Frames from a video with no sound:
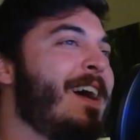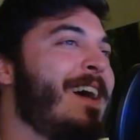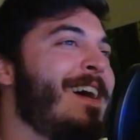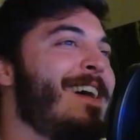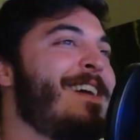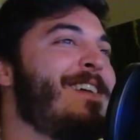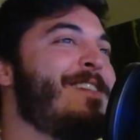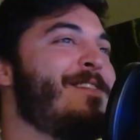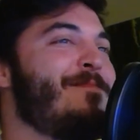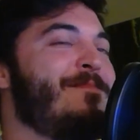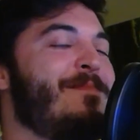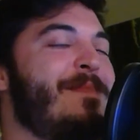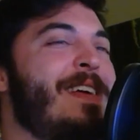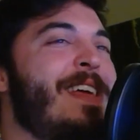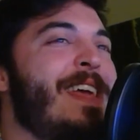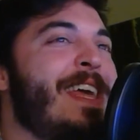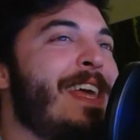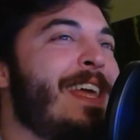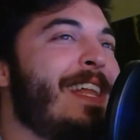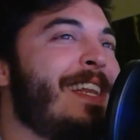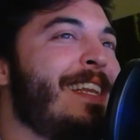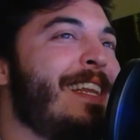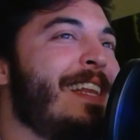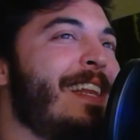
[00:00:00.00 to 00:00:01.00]

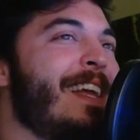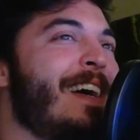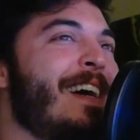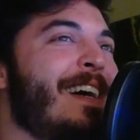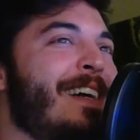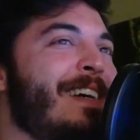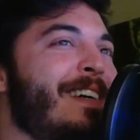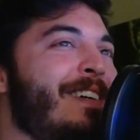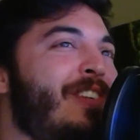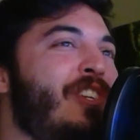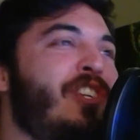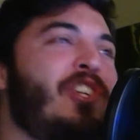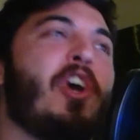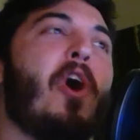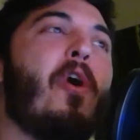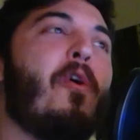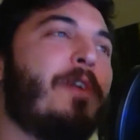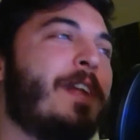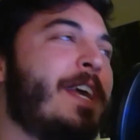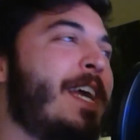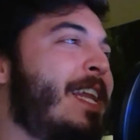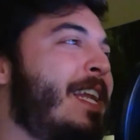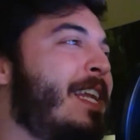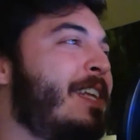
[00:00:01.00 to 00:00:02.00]
in
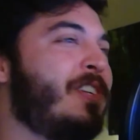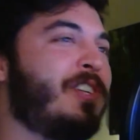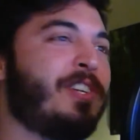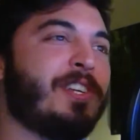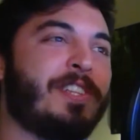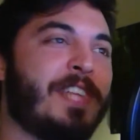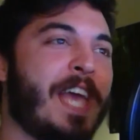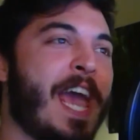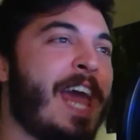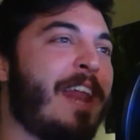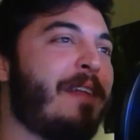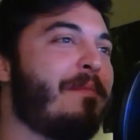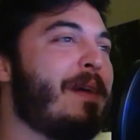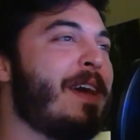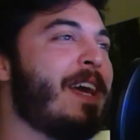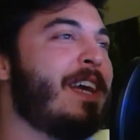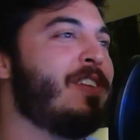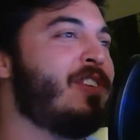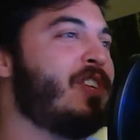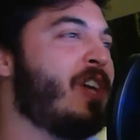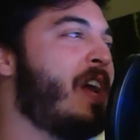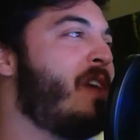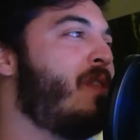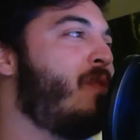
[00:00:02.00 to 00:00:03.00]
shonen and just anime
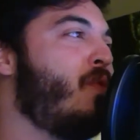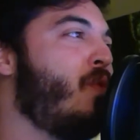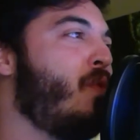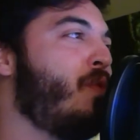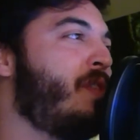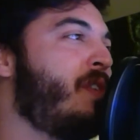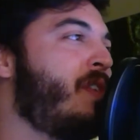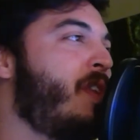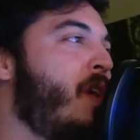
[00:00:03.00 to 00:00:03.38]
in general.